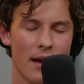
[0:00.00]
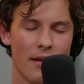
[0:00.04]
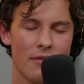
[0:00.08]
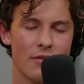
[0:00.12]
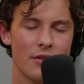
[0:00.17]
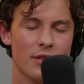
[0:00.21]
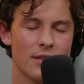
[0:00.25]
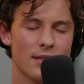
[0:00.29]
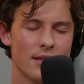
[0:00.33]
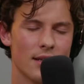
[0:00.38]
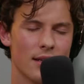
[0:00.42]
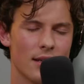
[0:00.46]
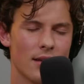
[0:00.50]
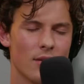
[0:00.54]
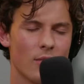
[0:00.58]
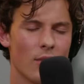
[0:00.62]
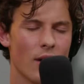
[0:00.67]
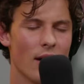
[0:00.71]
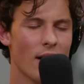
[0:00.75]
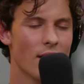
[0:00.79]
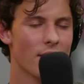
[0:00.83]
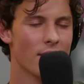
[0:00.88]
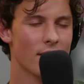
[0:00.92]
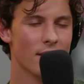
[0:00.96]
Maverick City
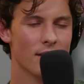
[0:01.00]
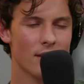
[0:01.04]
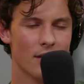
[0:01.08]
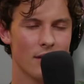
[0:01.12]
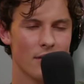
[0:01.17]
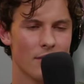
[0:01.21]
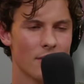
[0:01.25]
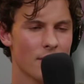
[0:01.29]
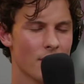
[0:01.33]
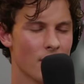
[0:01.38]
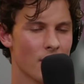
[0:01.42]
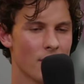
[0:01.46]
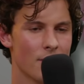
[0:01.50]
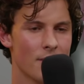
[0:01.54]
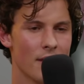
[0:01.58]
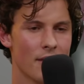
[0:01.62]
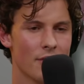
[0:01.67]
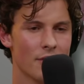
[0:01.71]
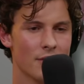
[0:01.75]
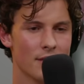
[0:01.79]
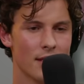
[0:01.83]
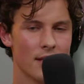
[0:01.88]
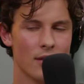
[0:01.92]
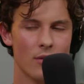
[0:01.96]
Choir, I think they're called
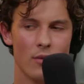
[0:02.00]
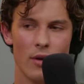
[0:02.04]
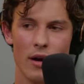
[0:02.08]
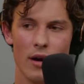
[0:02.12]
Maverick City